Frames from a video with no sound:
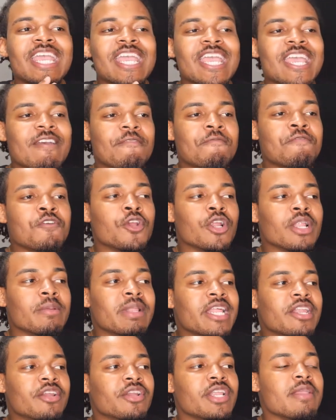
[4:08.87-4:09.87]
If you're
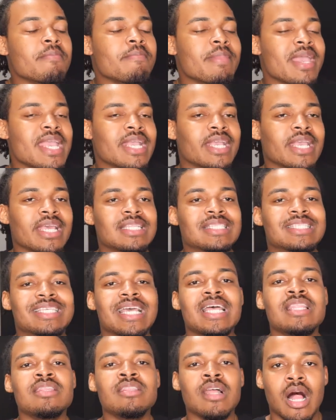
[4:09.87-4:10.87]
literally making
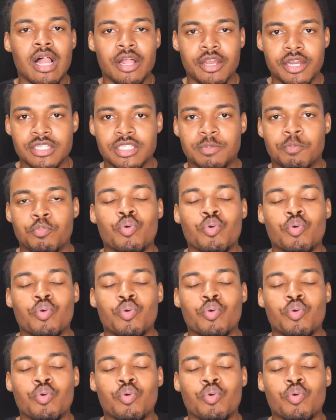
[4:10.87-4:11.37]
$10